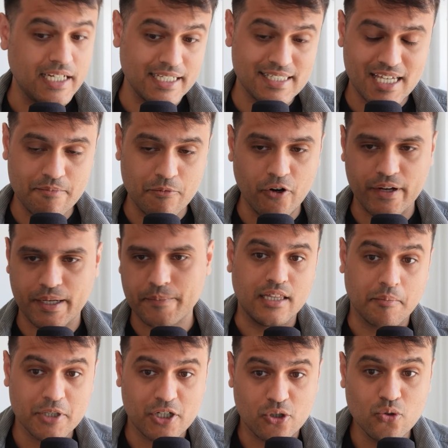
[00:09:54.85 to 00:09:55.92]
Let's keep going.
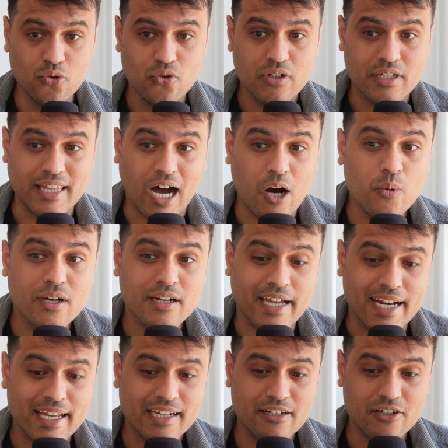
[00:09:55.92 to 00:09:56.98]
Number 2, now we're
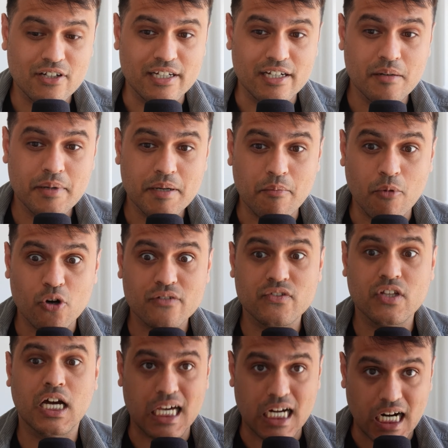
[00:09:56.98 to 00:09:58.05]
getting into a little bit more of
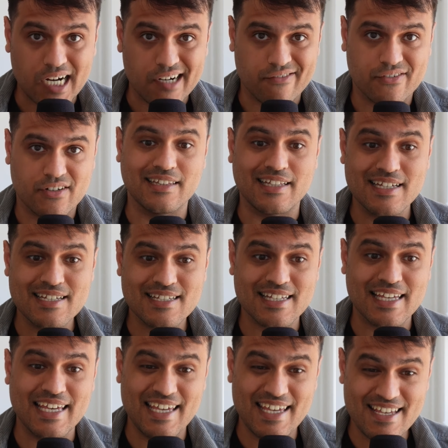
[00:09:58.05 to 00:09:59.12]
the craft. This
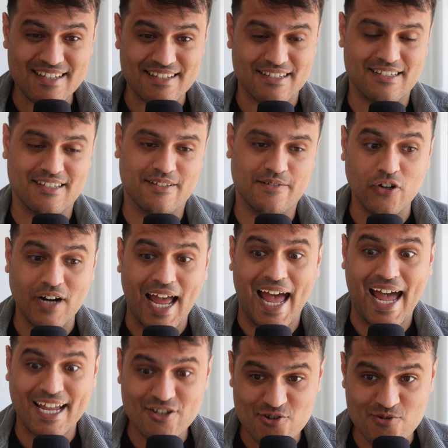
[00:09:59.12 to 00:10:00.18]
is your
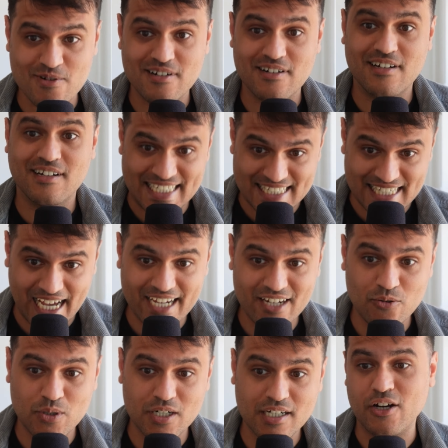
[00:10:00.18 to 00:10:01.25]
actual
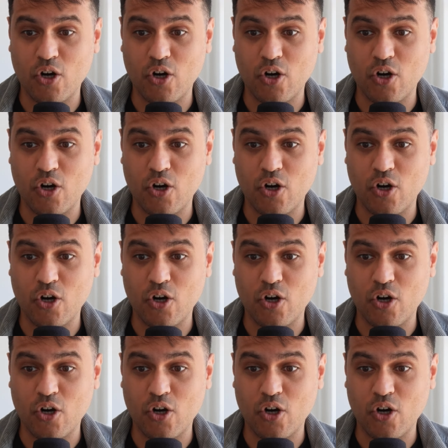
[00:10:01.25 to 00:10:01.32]
design work.